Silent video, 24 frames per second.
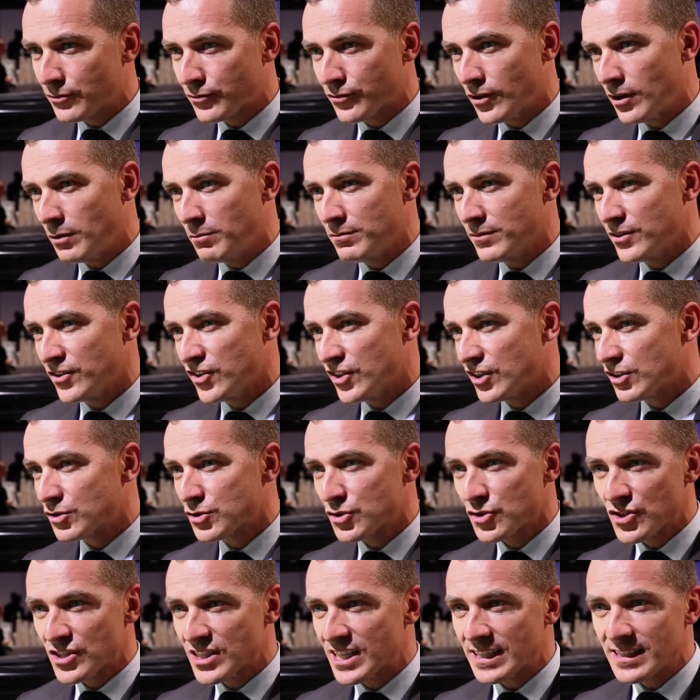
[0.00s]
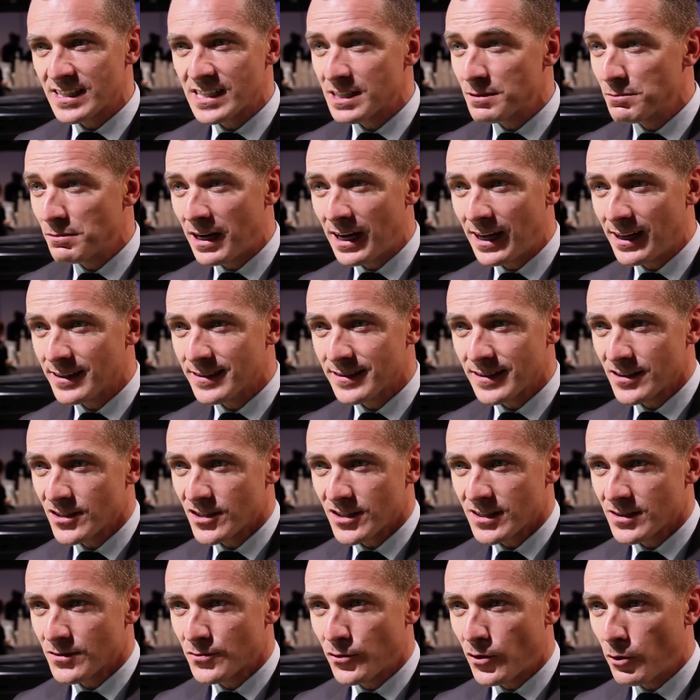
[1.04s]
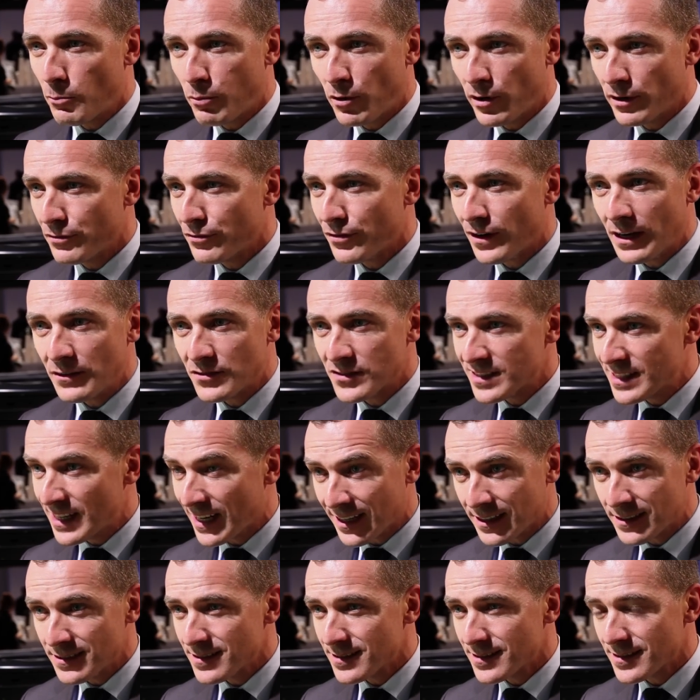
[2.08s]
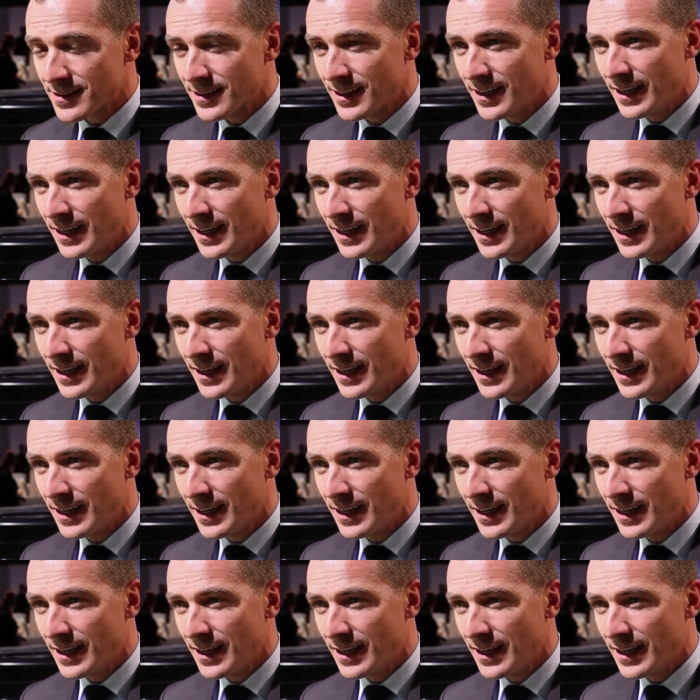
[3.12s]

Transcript: from 0 to 60 miles in just 4.5 seconds.